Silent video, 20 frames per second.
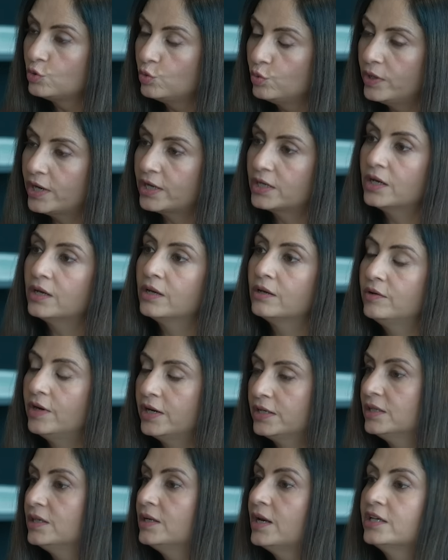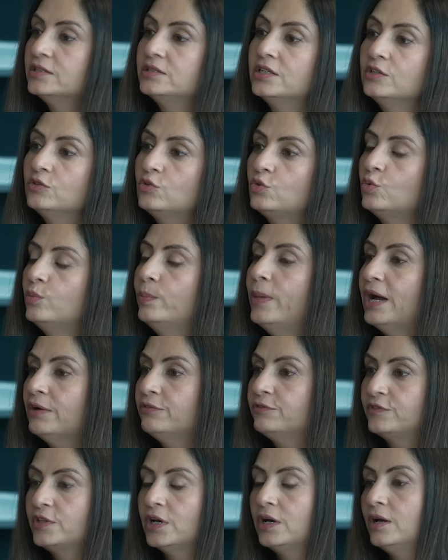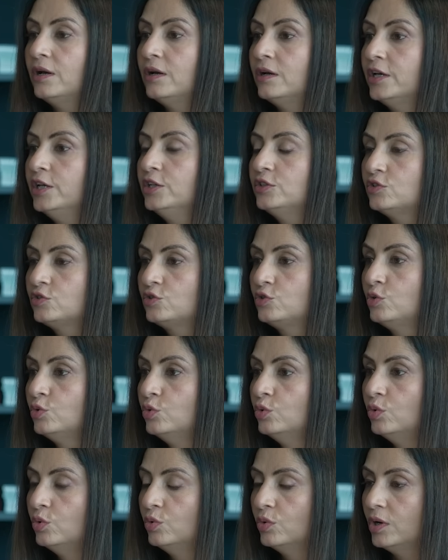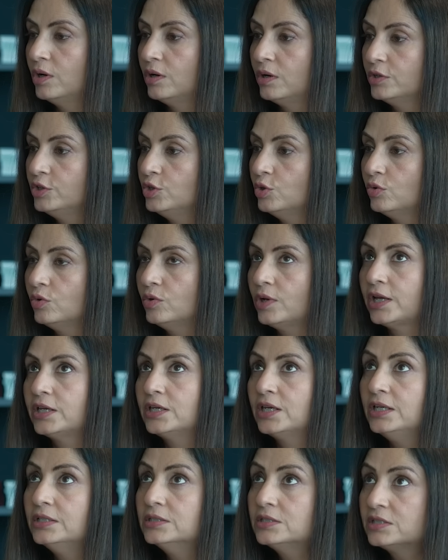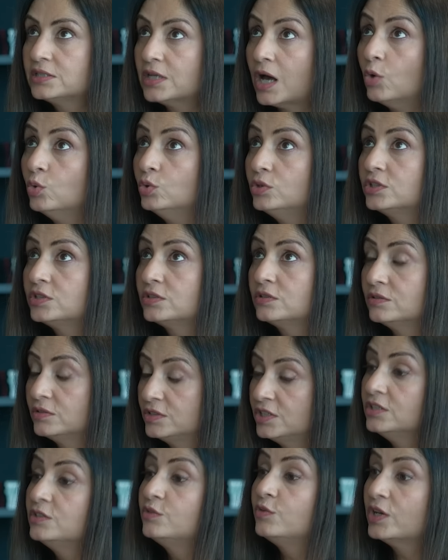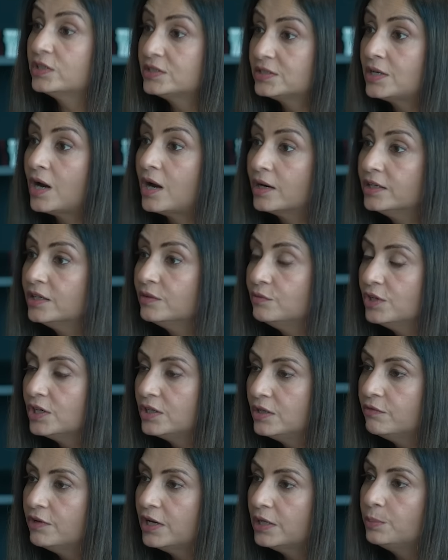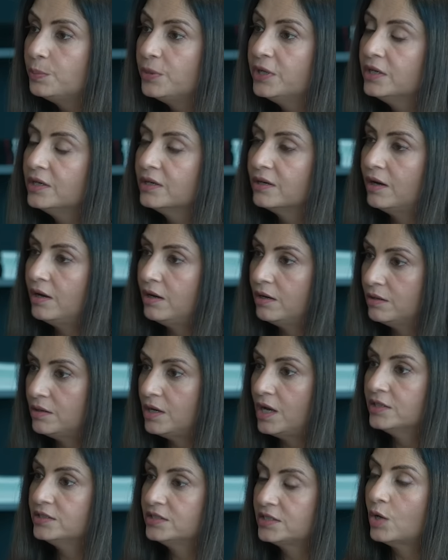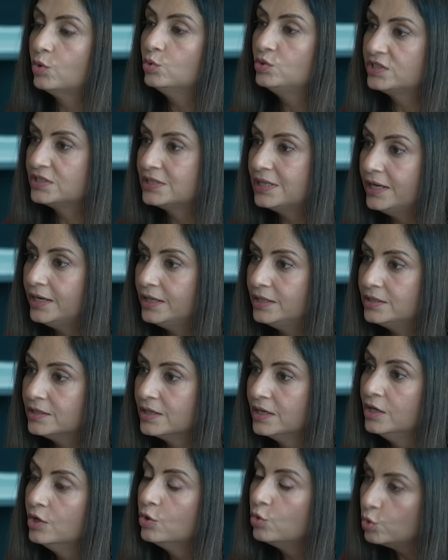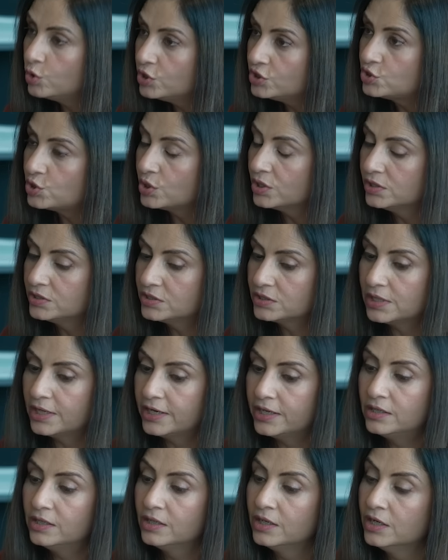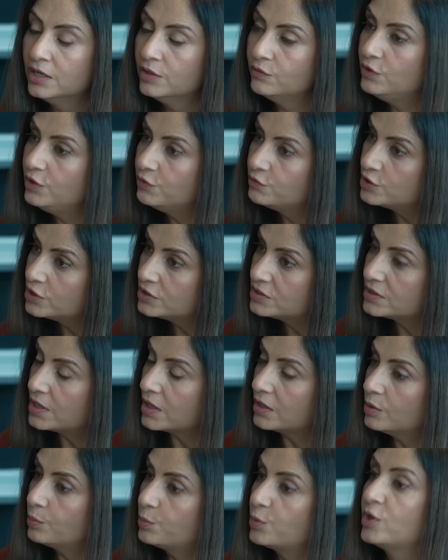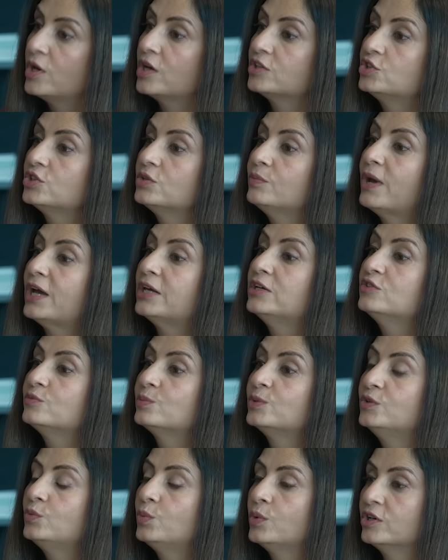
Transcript: through rec recognizing through bafta it's through uh, you know like in south since we are starting we are developing uh, our south slate hmm. original slate hmm. we've just done a production management